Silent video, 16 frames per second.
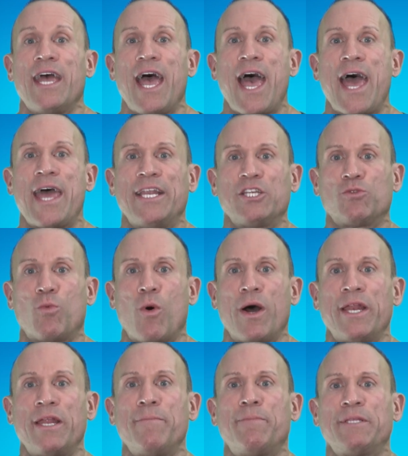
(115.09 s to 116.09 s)
and his
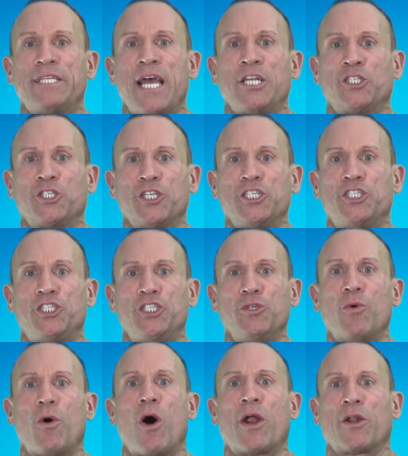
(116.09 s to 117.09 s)
one and potentially
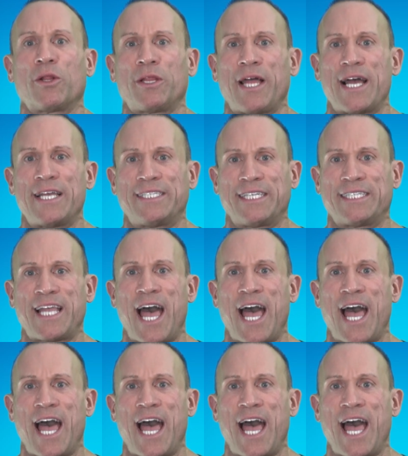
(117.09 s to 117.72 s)
two Arnold Classic